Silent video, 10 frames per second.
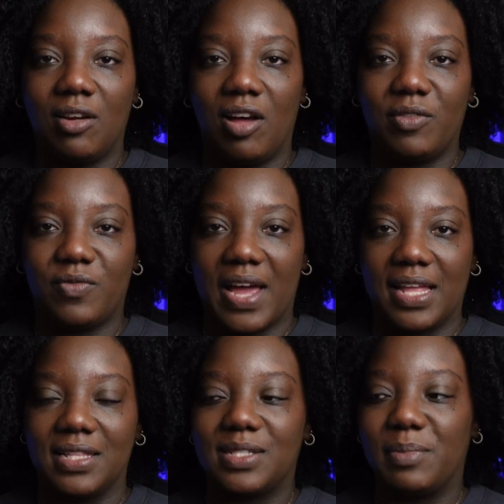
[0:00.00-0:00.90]
on
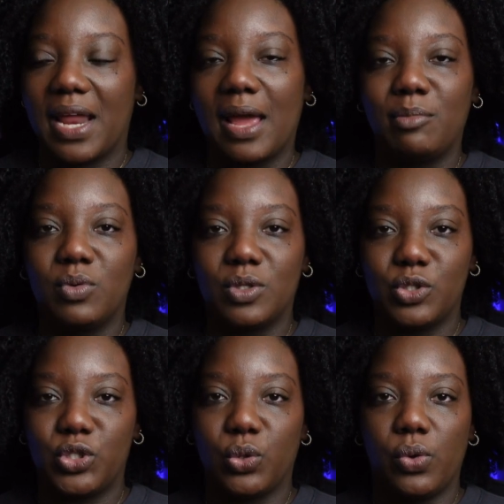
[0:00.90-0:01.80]
Vans, but I'm going to
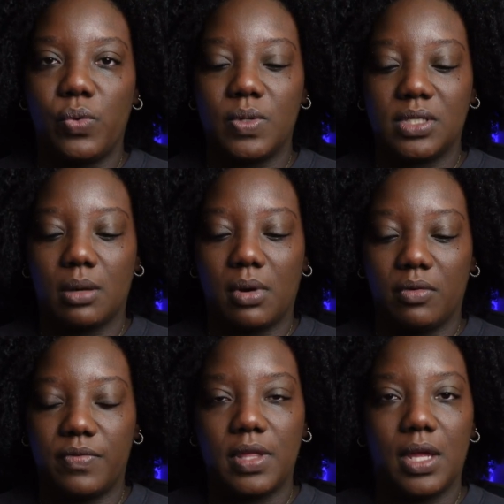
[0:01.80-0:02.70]
show you some
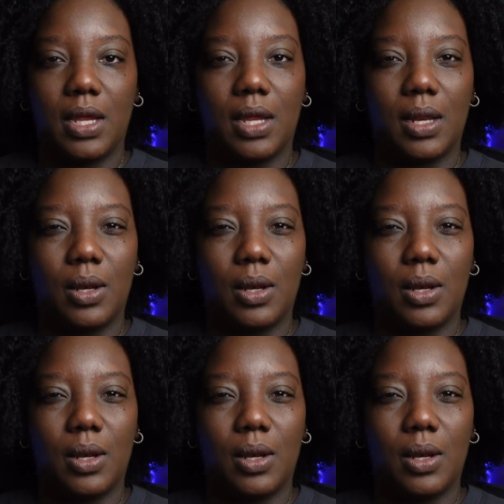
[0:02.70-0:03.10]
of the